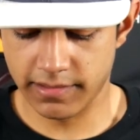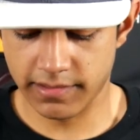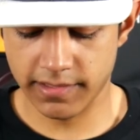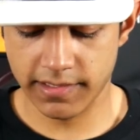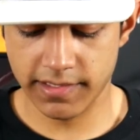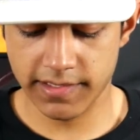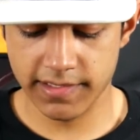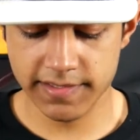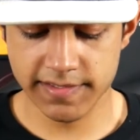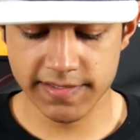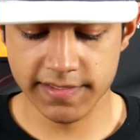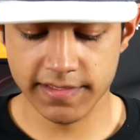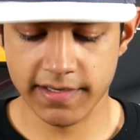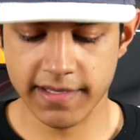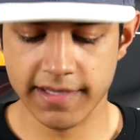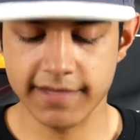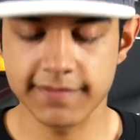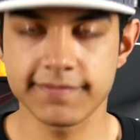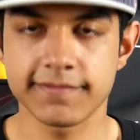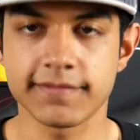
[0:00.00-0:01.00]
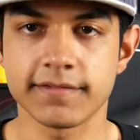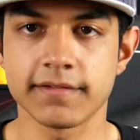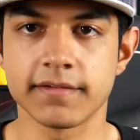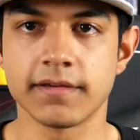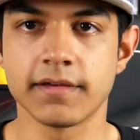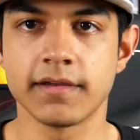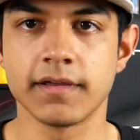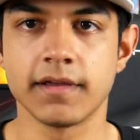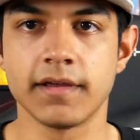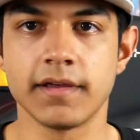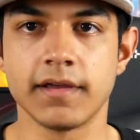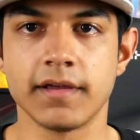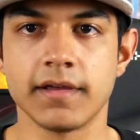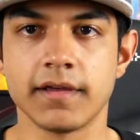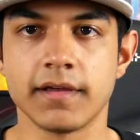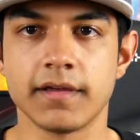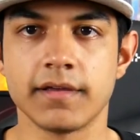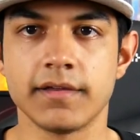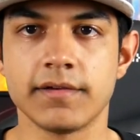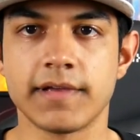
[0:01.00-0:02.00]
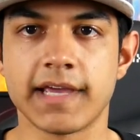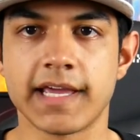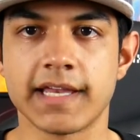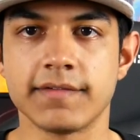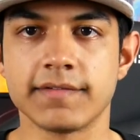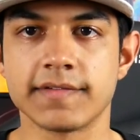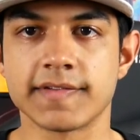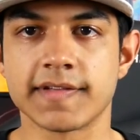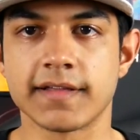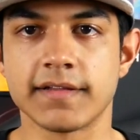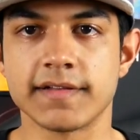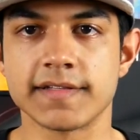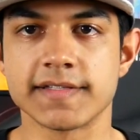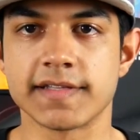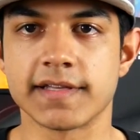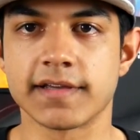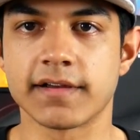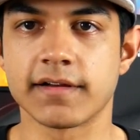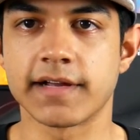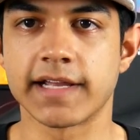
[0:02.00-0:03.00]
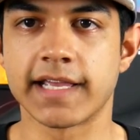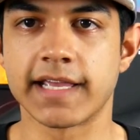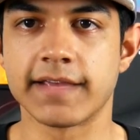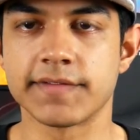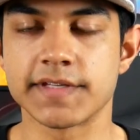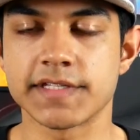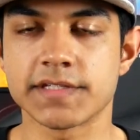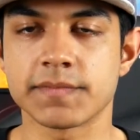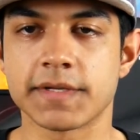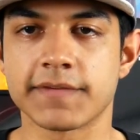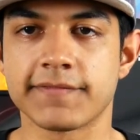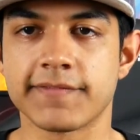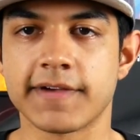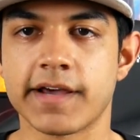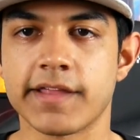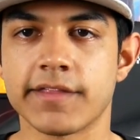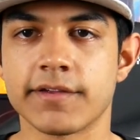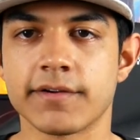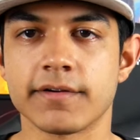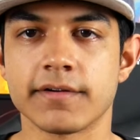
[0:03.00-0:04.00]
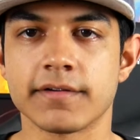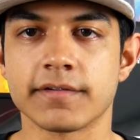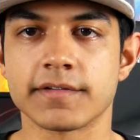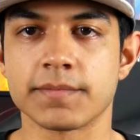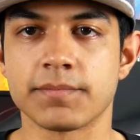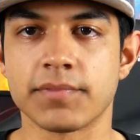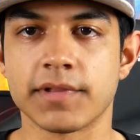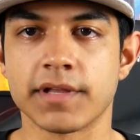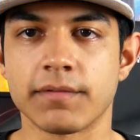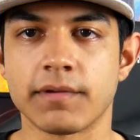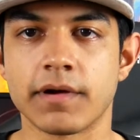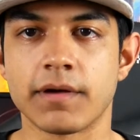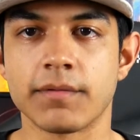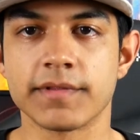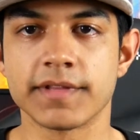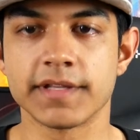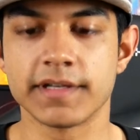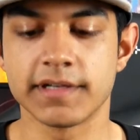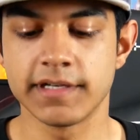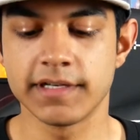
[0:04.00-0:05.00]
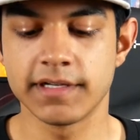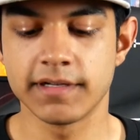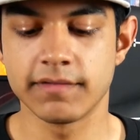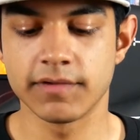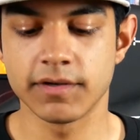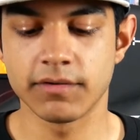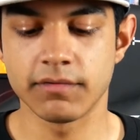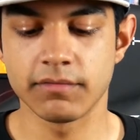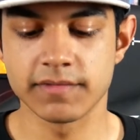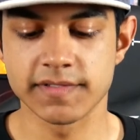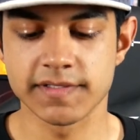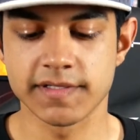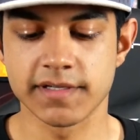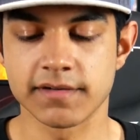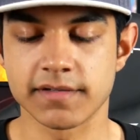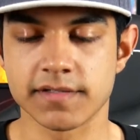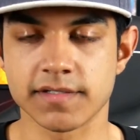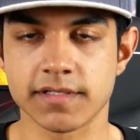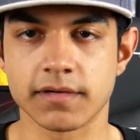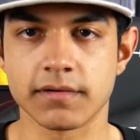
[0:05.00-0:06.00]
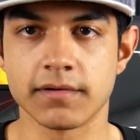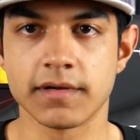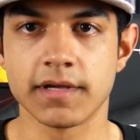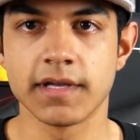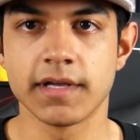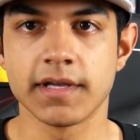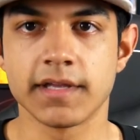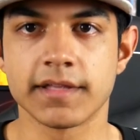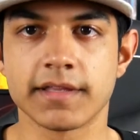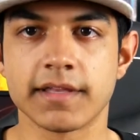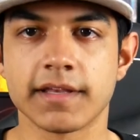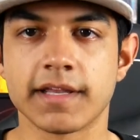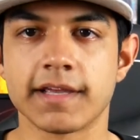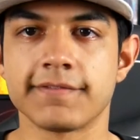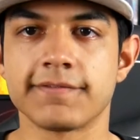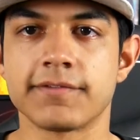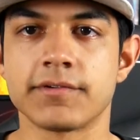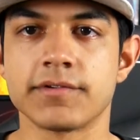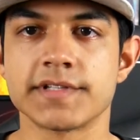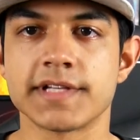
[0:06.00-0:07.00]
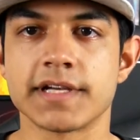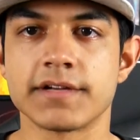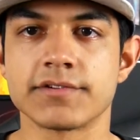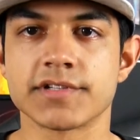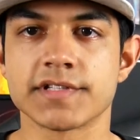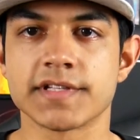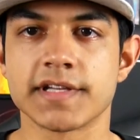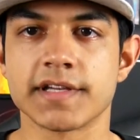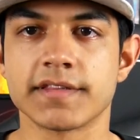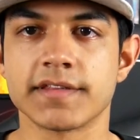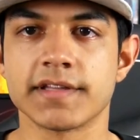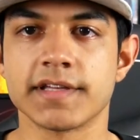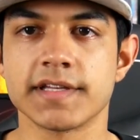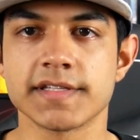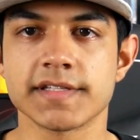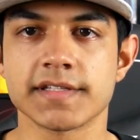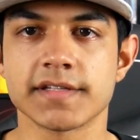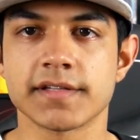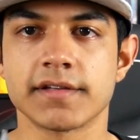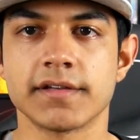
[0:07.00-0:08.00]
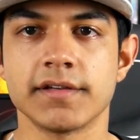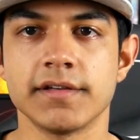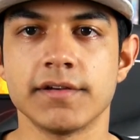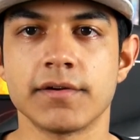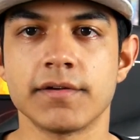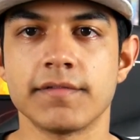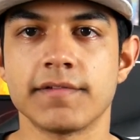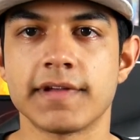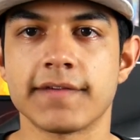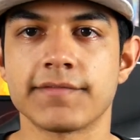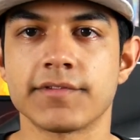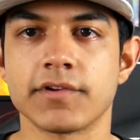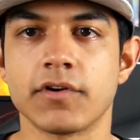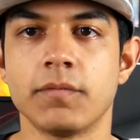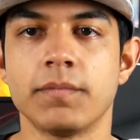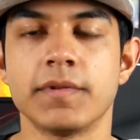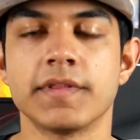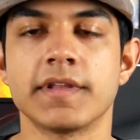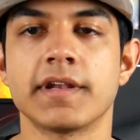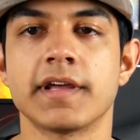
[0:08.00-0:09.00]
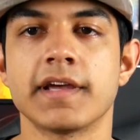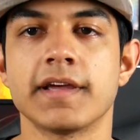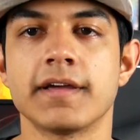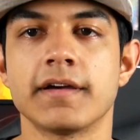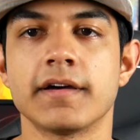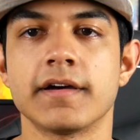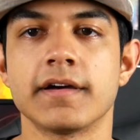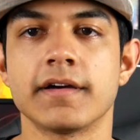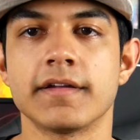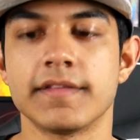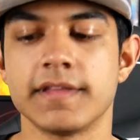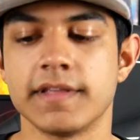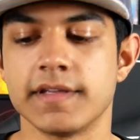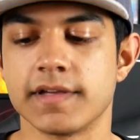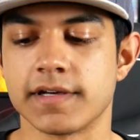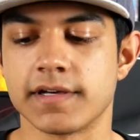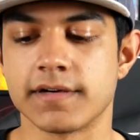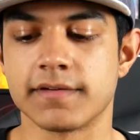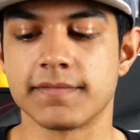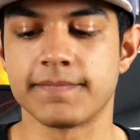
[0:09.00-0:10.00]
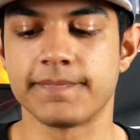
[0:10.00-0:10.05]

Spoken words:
is the knife. You can't even tell it's there. I gave this to my father to play around with, and he didn't even know it was there. So the knife folds out just like this. You don't even have to open the